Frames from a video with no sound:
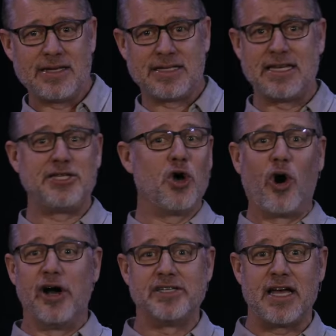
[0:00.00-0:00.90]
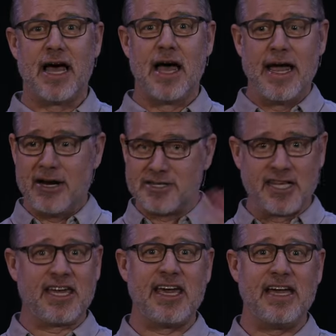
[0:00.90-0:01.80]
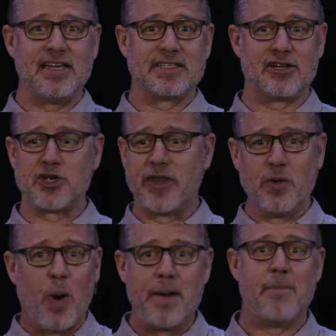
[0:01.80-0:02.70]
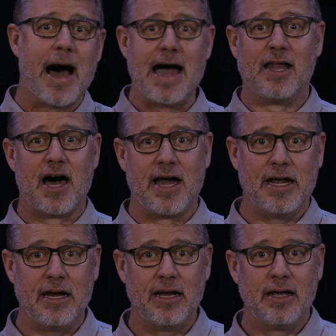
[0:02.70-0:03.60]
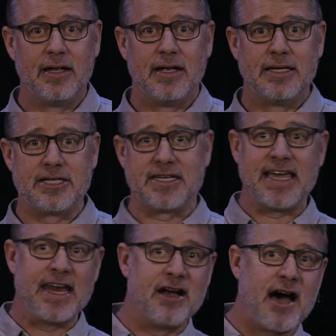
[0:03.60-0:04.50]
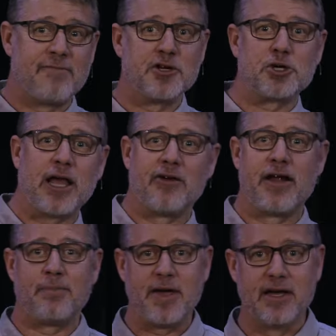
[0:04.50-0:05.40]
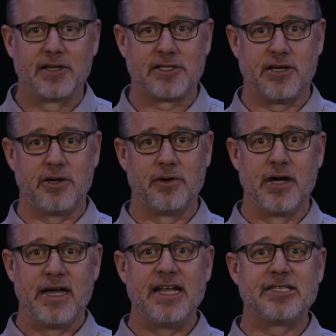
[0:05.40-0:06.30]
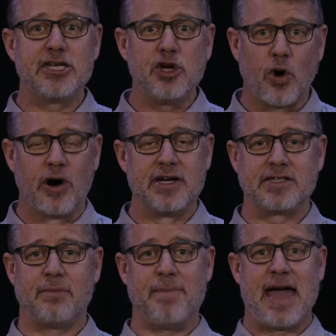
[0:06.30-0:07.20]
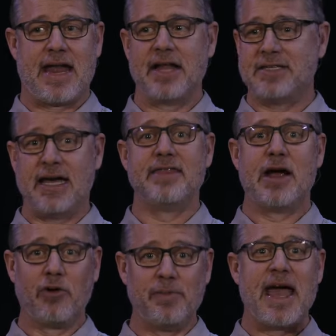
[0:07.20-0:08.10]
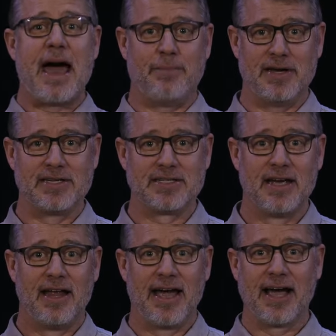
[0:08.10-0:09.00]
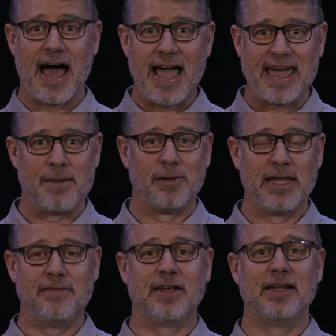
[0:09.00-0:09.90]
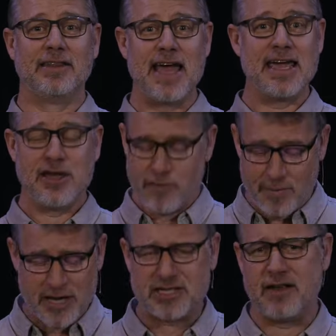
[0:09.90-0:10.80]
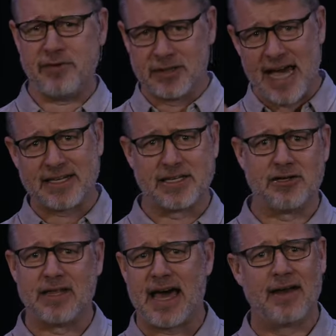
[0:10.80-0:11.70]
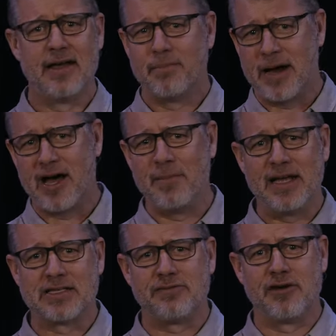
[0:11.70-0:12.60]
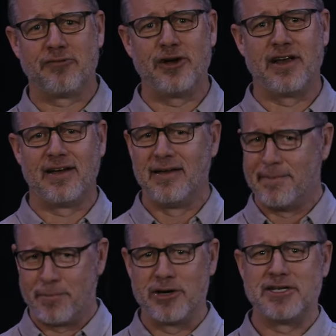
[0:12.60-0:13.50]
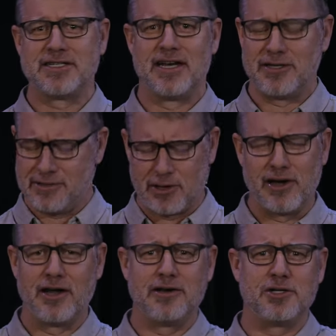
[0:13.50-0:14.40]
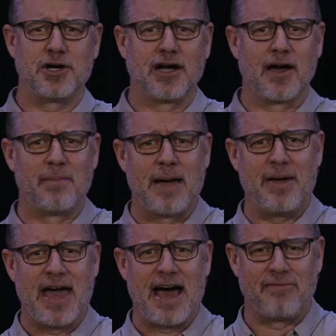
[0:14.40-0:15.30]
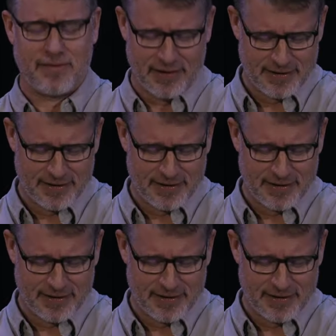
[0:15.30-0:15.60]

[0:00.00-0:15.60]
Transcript: I said, it's yours. Here's the keys. There's only one mile on it just to get it off the trailer and up the hill to you. It's yours. Man, I'll tell you, there would be happiness. Like, I can't believe it. Thank you very much. And if you'd like to do that, by all means, feel free to purchase a Toyota truck on my behalf.